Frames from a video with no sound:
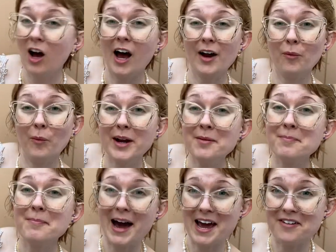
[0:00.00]
One of
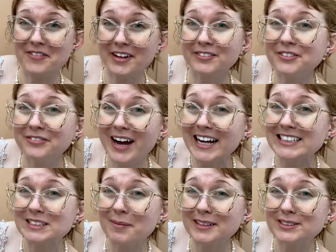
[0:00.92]
my favorite
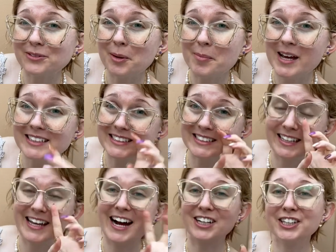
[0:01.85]
facts about scorpions is that
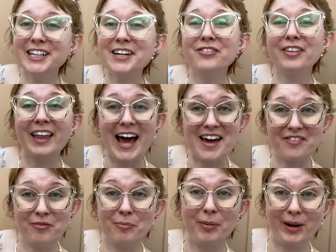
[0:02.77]
they actually give life
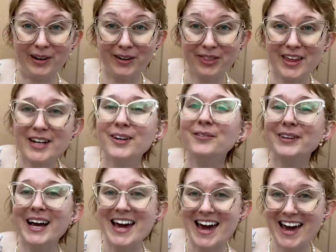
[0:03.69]
birth. They don't
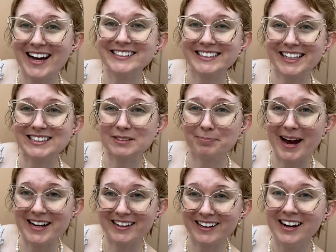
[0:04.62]
lay eggs like a
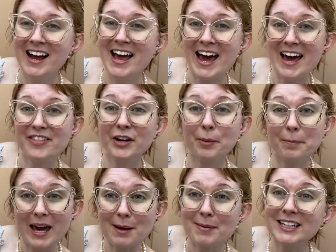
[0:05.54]
spider. And their
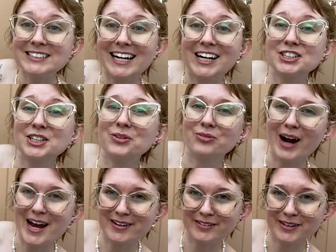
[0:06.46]
babies actually
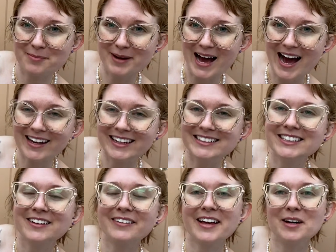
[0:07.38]
ride on their back
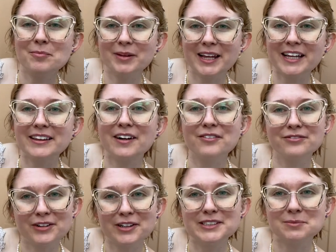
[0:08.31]
until they complete their
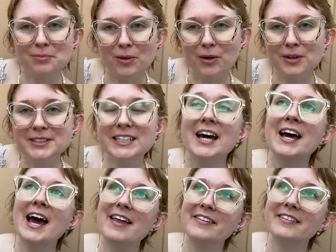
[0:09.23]
first molt,
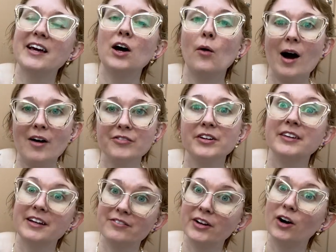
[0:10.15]
and then they go off to
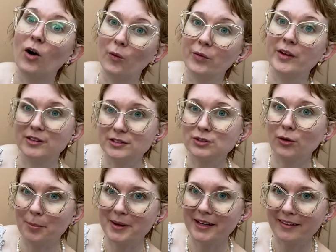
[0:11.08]
live their own little
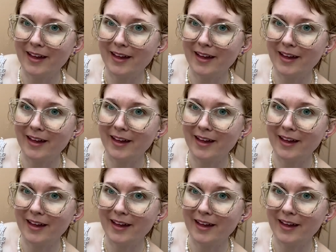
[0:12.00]
scorpion